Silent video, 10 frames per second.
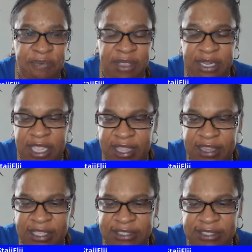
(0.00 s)
many, and
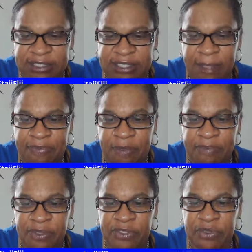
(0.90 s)
this is something
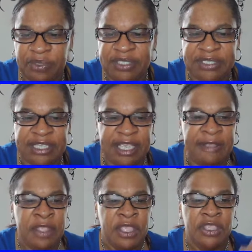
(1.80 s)
because we see it.
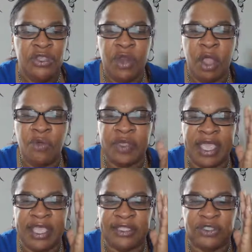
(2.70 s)
You don't
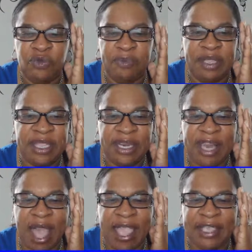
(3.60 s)
get too many
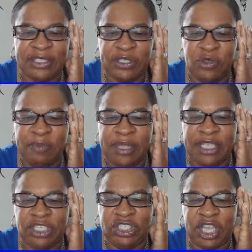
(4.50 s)
likes, too many
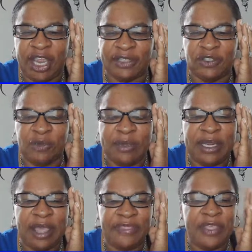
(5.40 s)
shares, too many
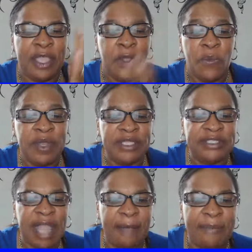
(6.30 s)
nothing when it's
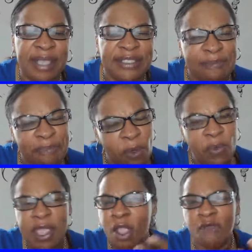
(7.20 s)
not messy, but
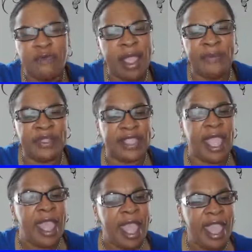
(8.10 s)
we all right with that.
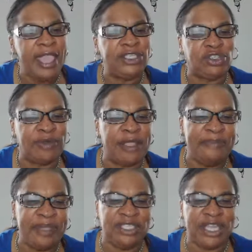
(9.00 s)
Hey, Tree
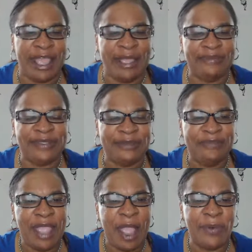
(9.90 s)
B Jams.
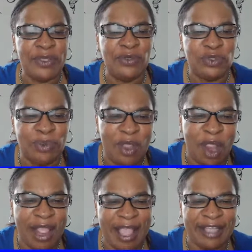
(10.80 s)
How are you,
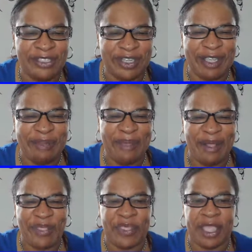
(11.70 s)
sweetheart? I got your
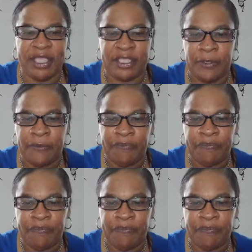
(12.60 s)
email. Thank you.